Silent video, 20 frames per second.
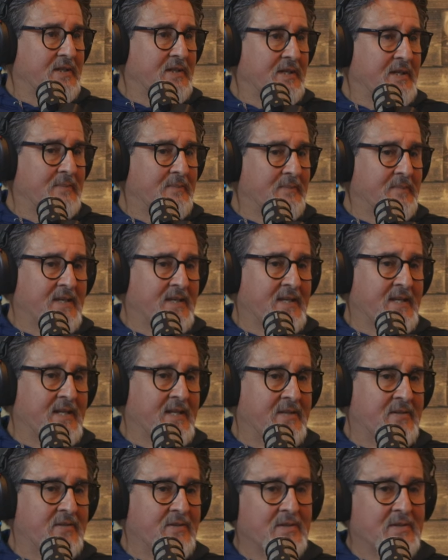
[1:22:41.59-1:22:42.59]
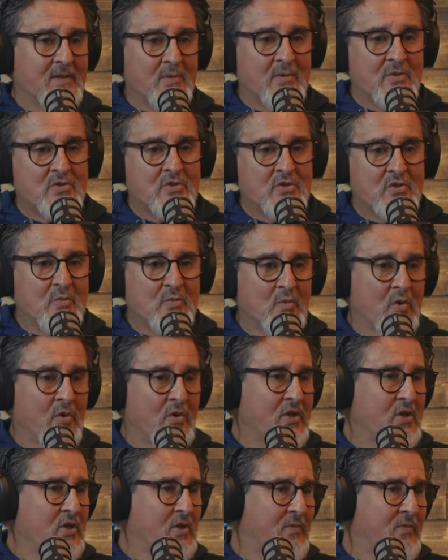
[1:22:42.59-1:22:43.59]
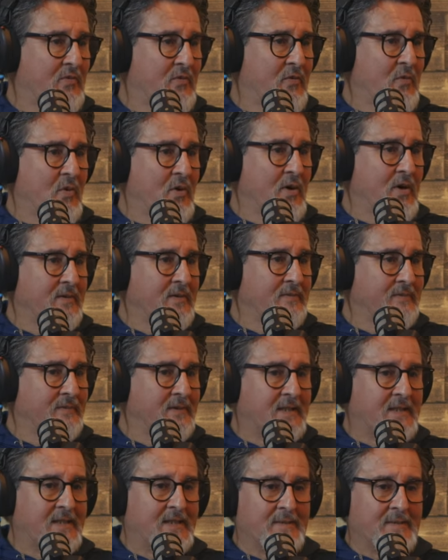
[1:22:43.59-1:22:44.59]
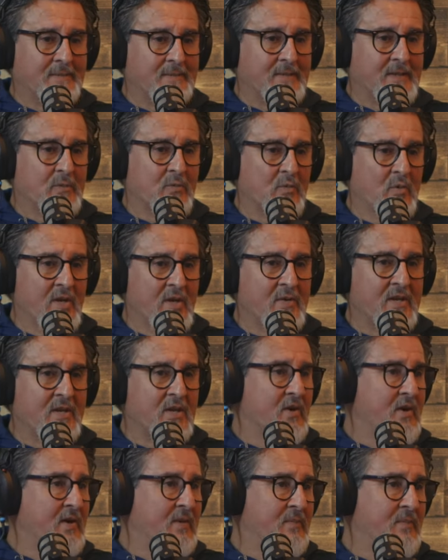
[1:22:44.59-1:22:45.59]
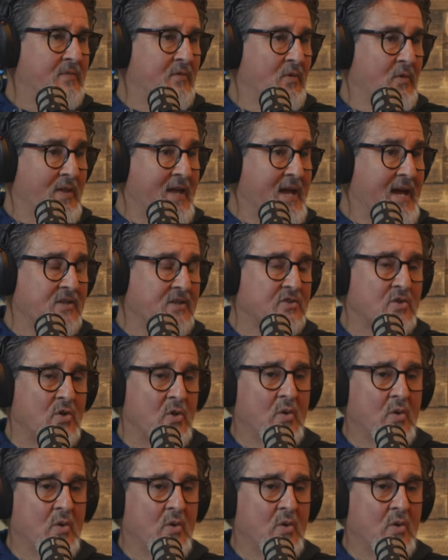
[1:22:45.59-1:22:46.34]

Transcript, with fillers: um, and then there was two more the year before, um, and one year before that.